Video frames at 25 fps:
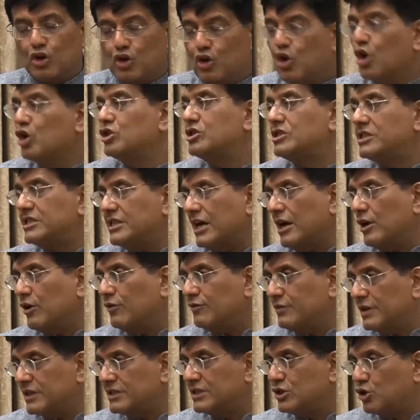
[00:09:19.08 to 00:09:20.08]
good son
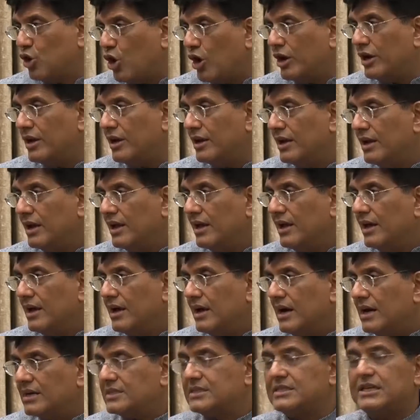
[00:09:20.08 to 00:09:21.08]
of the soil,
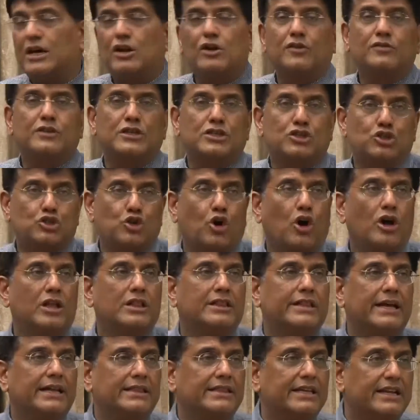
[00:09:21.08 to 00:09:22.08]
a son of the soil
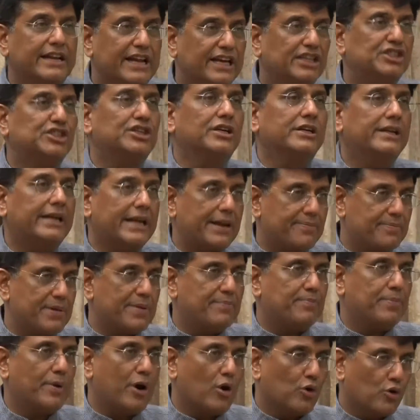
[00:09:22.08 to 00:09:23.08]
that the nation can be
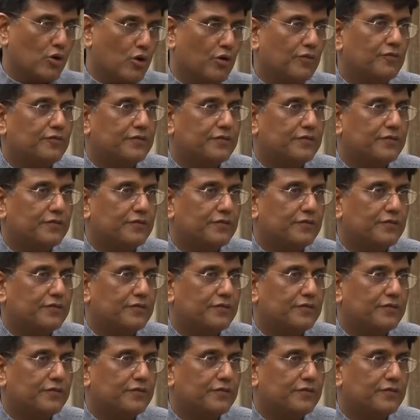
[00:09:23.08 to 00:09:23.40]
proud of.